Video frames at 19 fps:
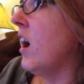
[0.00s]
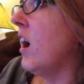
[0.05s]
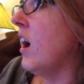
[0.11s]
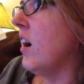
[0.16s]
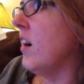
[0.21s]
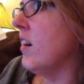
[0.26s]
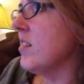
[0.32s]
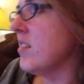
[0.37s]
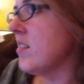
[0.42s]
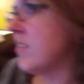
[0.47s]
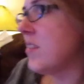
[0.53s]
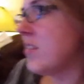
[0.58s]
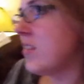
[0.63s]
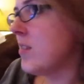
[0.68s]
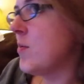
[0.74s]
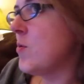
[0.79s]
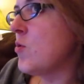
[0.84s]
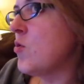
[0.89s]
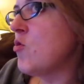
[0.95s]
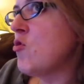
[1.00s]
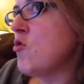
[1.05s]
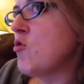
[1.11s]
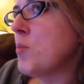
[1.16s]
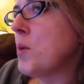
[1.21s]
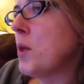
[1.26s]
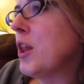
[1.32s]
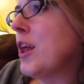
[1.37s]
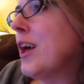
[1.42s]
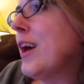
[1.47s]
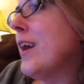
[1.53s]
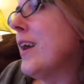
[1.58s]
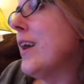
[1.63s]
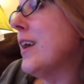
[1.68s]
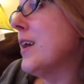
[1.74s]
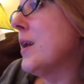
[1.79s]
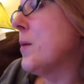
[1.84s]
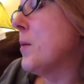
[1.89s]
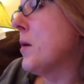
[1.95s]
uh, it's two
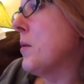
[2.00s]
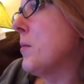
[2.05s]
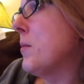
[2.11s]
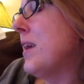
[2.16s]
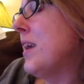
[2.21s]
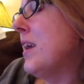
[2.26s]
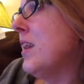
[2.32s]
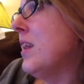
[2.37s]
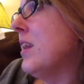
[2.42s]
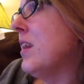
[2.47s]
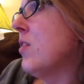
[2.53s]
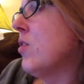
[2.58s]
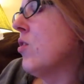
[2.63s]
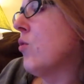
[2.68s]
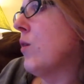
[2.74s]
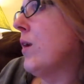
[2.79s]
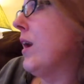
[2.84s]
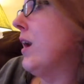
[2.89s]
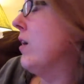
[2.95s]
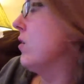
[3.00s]
o'clock and I'm gonna be eating in three